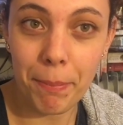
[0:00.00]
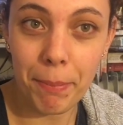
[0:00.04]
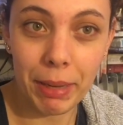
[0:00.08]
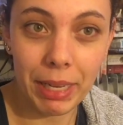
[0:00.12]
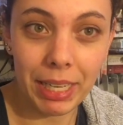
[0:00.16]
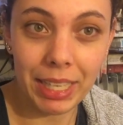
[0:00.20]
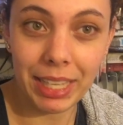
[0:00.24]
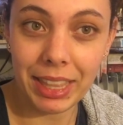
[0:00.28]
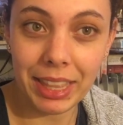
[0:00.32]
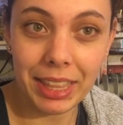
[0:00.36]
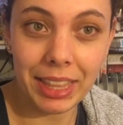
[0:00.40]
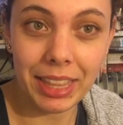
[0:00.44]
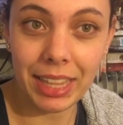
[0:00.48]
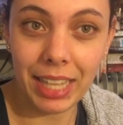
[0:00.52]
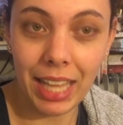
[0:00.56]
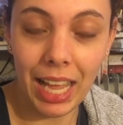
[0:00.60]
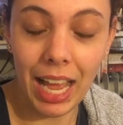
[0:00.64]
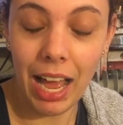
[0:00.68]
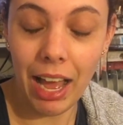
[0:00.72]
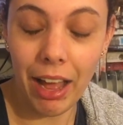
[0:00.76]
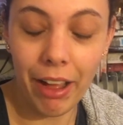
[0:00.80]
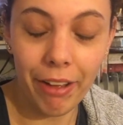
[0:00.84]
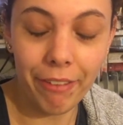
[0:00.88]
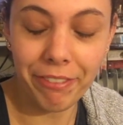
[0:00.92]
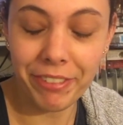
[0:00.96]
but
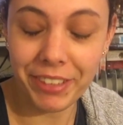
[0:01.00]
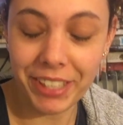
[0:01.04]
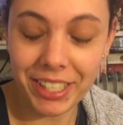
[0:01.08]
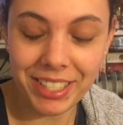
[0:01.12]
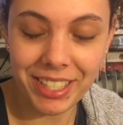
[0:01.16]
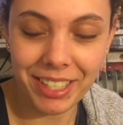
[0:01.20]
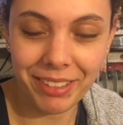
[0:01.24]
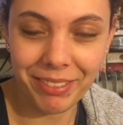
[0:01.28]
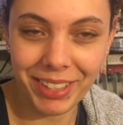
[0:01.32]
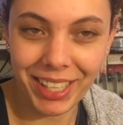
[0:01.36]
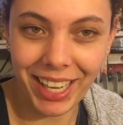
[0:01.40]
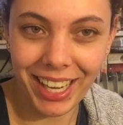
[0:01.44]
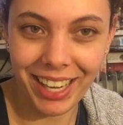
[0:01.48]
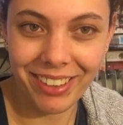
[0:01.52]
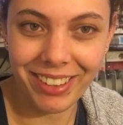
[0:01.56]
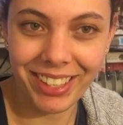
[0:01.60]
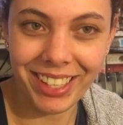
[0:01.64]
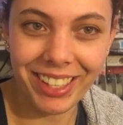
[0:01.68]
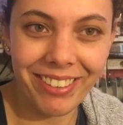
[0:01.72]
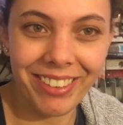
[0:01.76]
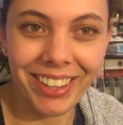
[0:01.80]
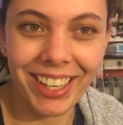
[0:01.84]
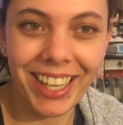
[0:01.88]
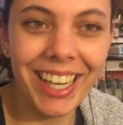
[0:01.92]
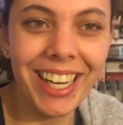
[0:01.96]
I'll figure something out
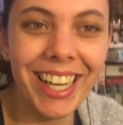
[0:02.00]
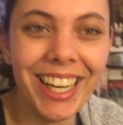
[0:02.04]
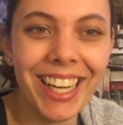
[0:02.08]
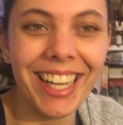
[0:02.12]
anyway.